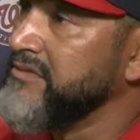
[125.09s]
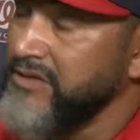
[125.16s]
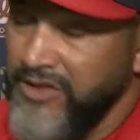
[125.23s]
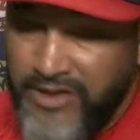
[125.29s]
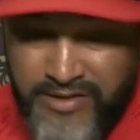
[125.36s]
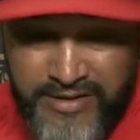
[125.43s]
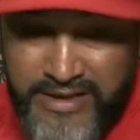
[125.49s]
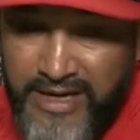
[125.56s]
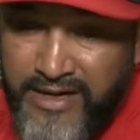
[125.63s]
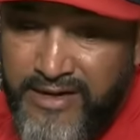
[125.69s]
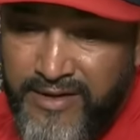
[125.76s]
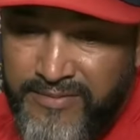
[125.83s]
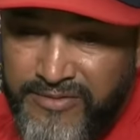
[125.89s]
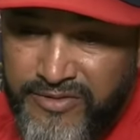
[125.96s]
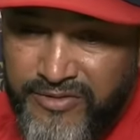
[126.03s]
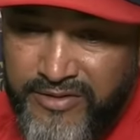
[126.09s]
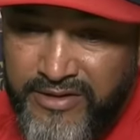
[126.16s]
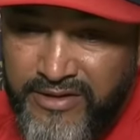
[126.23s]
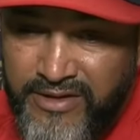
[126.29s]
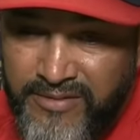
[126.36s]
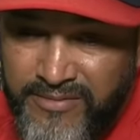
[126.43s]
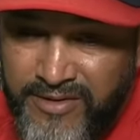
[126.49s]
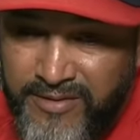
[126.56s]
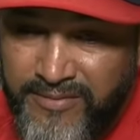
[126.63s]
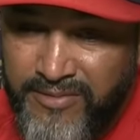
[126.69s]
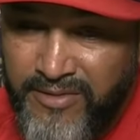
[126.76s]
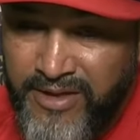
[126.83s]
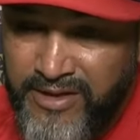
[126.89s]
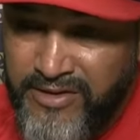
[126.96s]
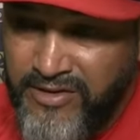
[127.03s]
Yeah, they got an opportunity to come here and
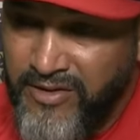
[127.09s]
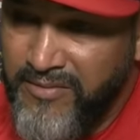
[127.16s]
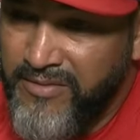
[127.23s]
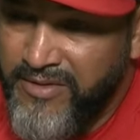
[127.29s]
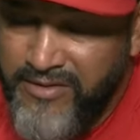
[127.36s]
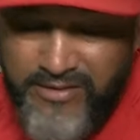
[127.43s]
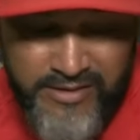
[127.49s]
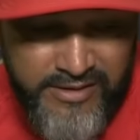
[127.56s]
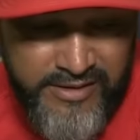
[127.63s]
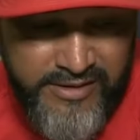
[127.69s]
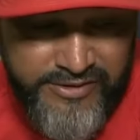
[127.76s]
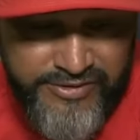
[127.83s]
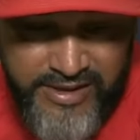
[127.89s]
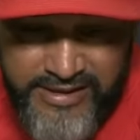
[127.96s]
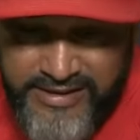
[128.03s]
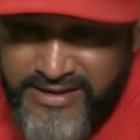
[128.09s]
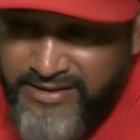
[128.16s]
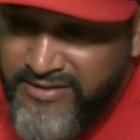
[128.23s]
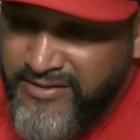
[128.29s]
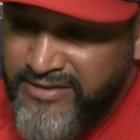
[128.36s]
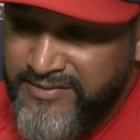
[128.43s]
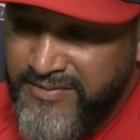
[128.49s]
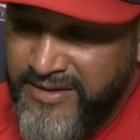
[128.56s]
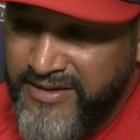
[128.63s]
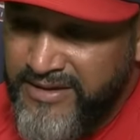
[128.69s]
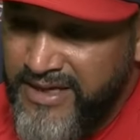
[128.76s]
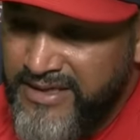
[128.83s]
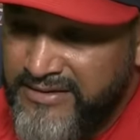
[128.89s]
play. You know, I'm going to try to get as many guys